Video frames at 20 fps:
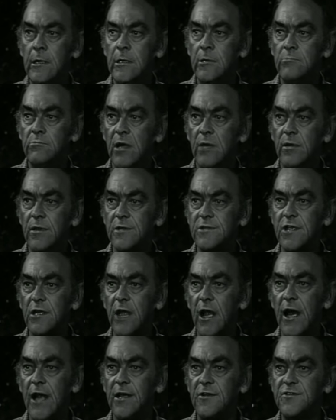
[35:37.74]
Maybe there's a
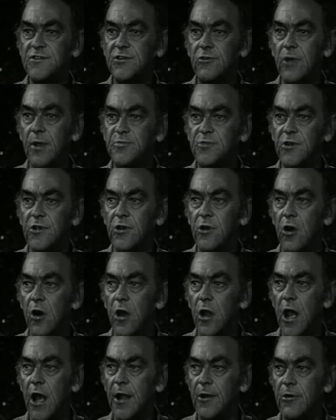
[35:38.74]
line of scripture you
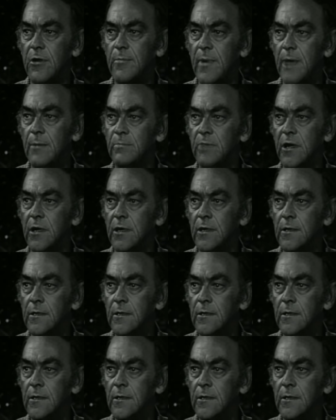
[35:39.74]
all ought to remember.